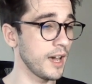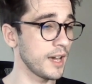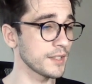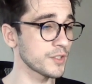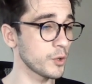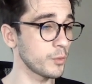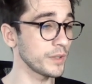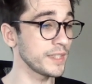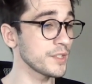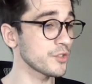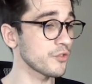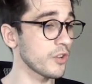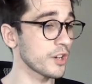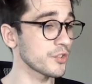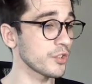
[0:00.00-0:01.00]
So with this
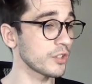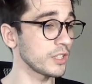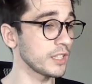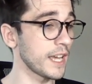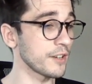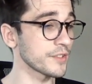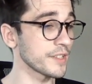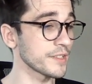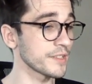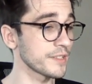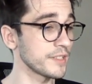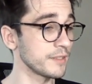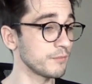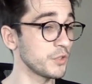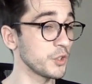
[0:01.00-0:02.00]
structure, it allows us
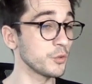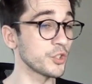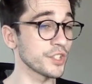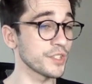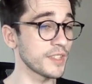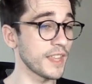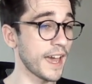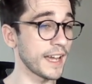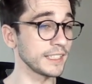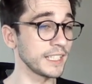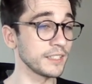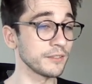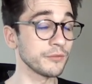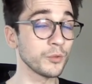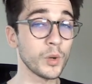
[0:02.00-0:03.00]
to do just that,
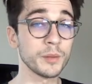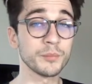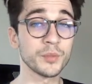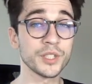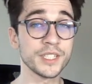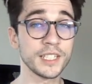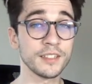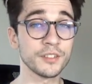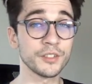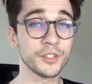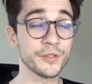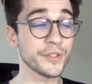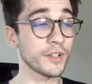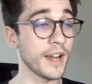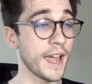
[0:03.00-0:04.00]
give one particular
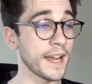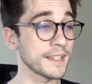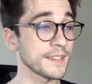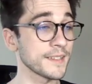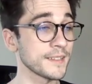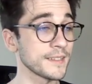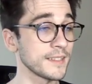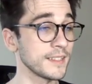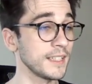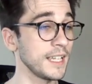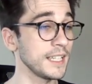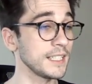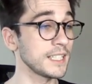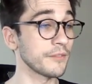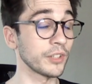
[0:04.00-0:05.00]
user access to
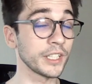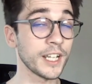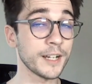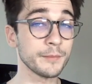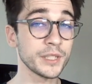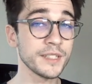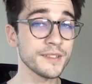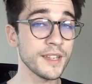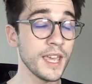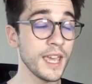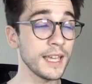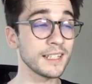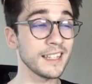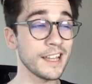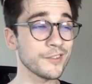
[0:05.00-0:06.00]
different companies,
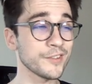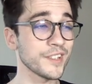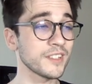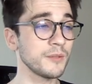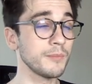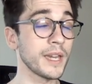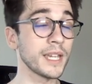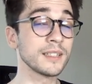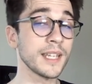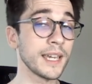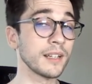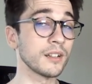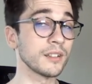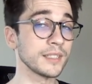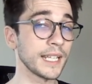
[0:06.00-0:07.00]
and it allows us to
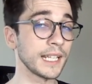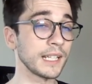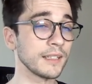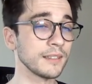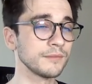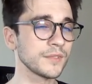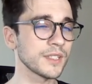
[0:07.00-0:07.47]
maintain our data.